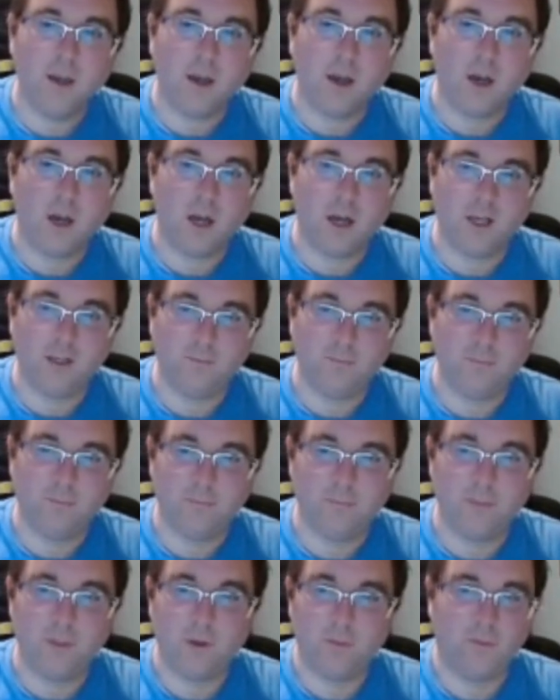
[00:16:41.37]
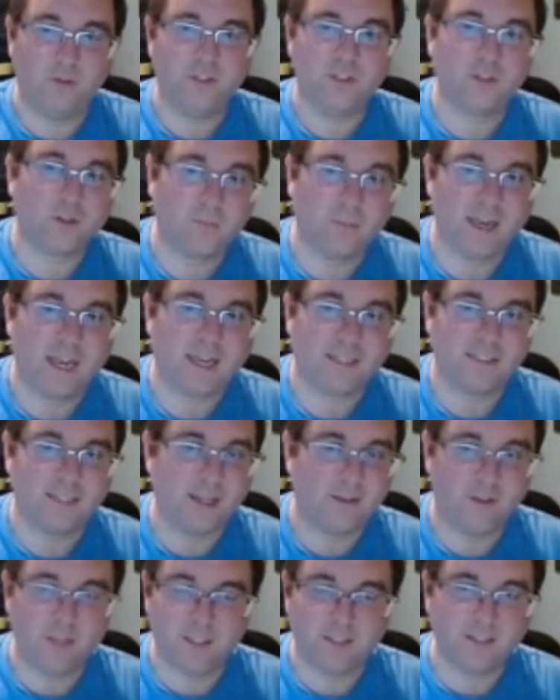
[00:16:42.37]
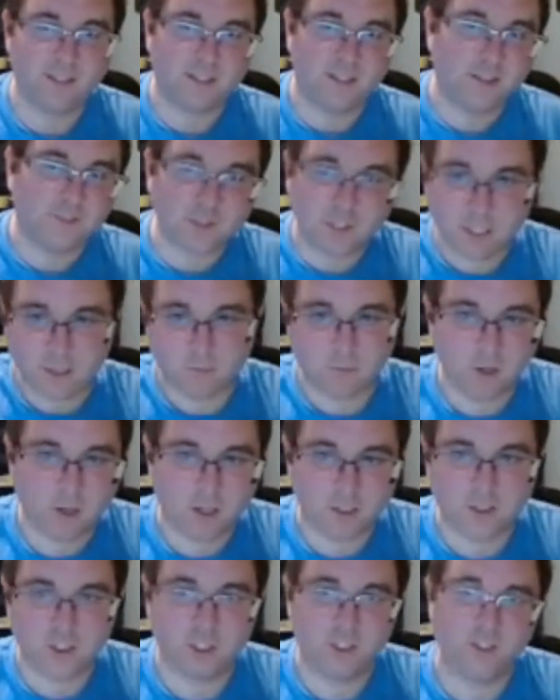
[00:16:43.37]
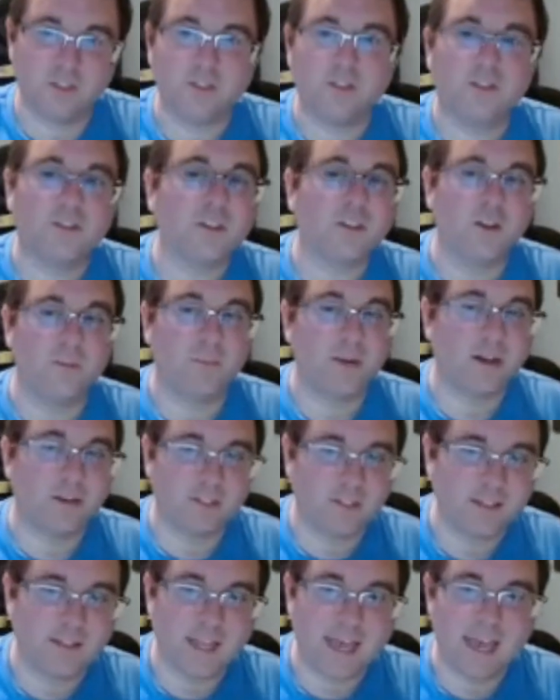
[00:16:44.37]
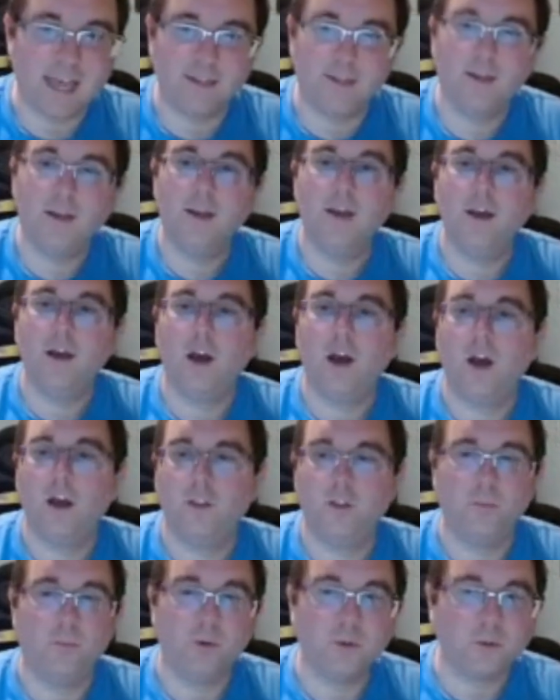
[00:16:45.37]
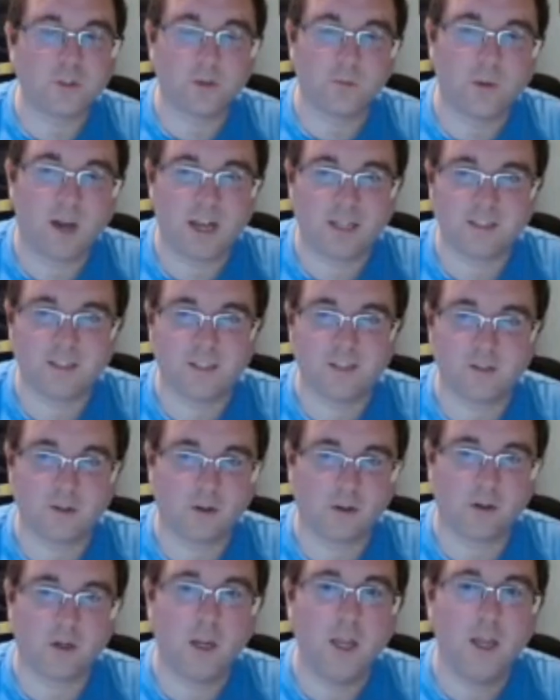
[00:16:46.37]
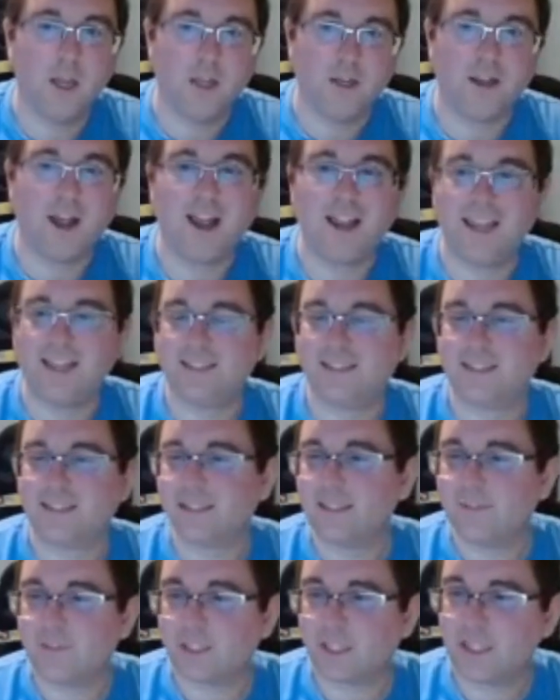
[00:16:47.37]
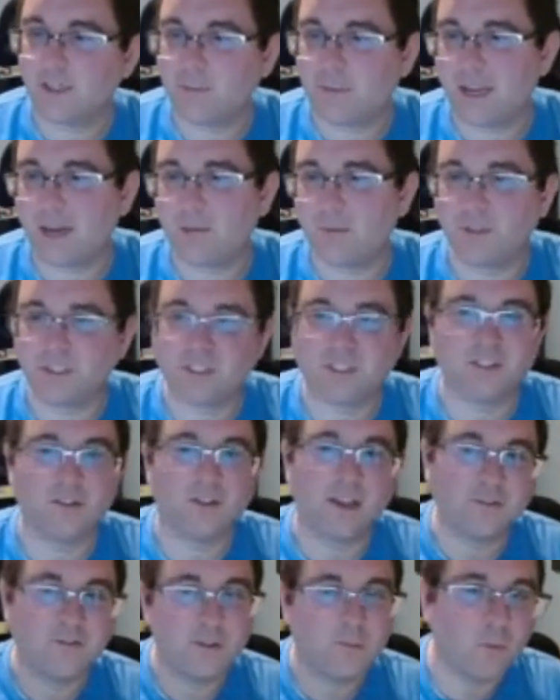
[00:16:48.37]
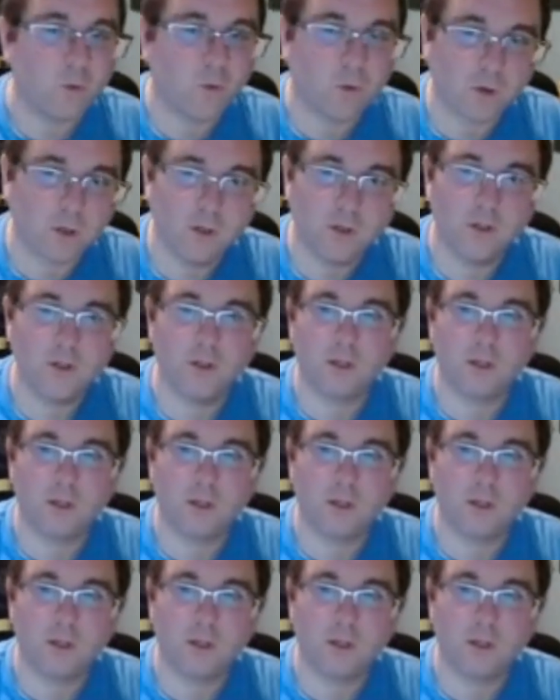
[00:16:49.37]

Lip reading: The blister packs have a significant reduction compared to that. The booster boxes are not a significant amount, but slightly more.